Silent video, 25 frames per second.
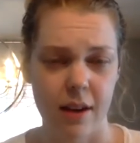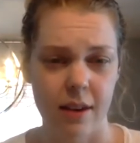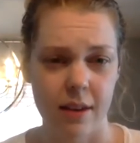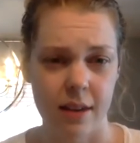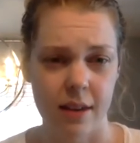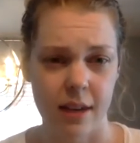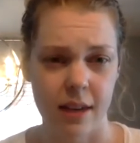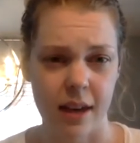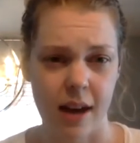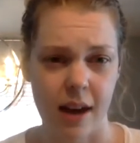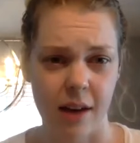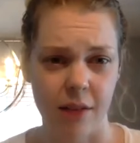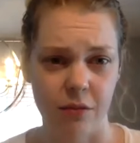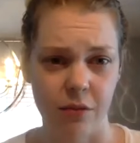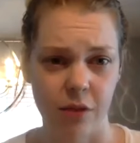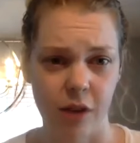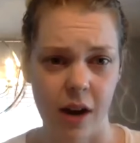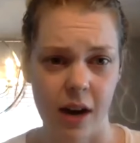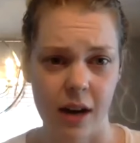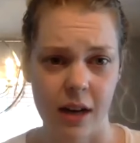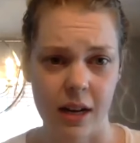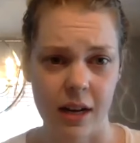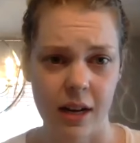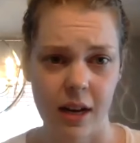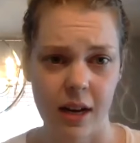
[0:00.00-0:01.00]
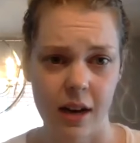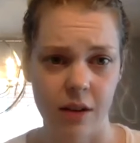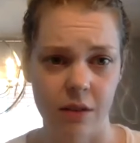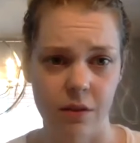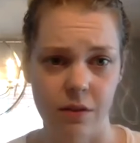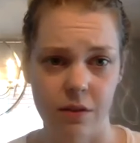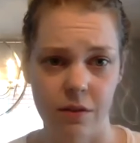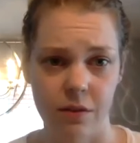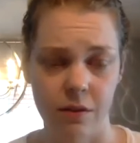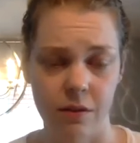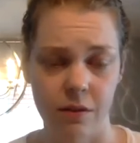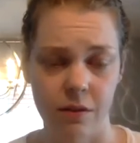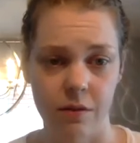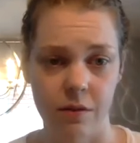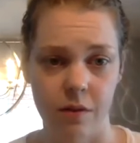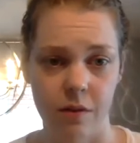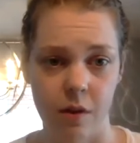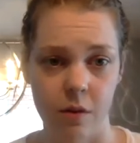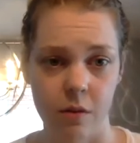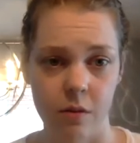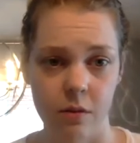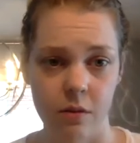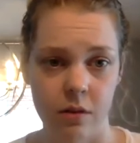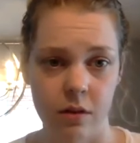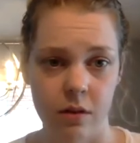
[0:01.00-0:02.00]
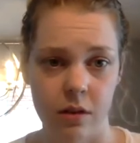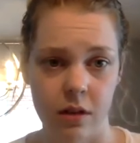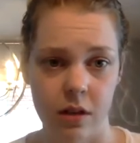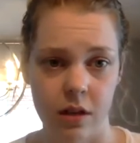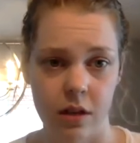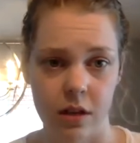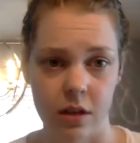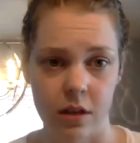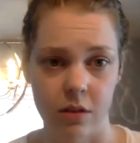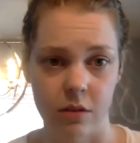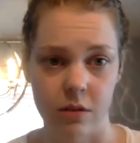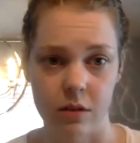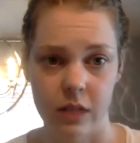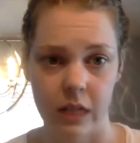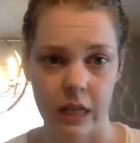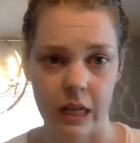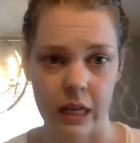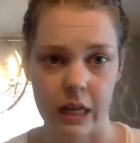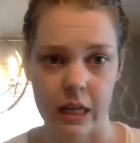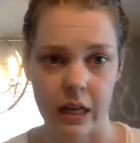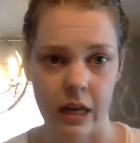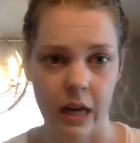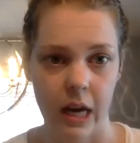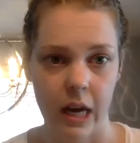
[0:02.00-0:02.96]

yeah, for any kind of phone use, like